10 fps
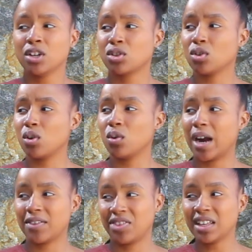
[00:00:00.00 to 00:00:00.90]
so
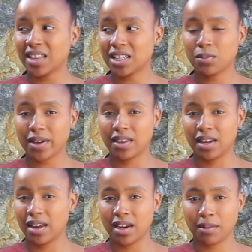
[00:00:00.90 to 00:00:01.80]
I think that's why they
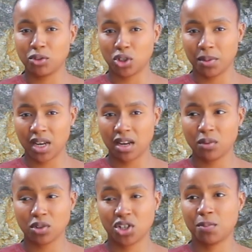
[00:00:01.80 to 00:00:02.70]
didn't end up
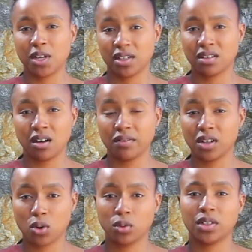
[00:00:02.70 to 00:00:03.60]
germinating, was just because of
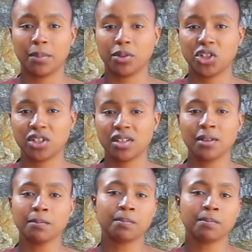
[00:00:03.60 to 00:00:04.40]
the cold temperatures.